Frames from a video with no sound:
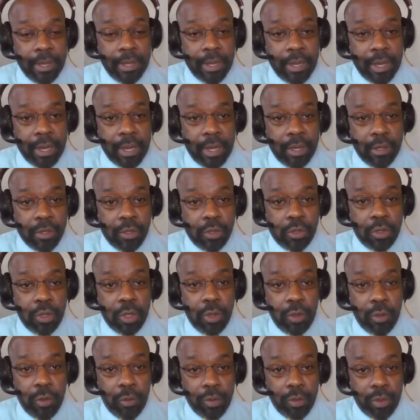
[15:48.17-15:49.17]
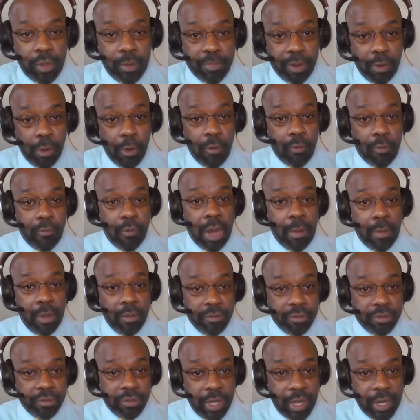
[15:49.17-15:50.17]
uh, to the program
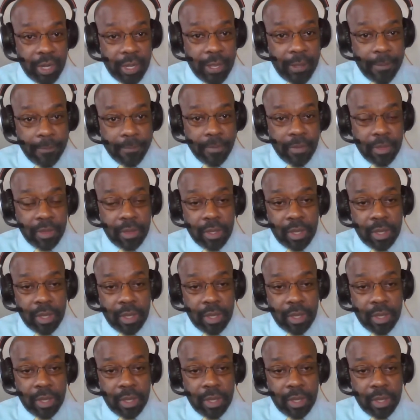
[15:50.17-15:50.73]
of study,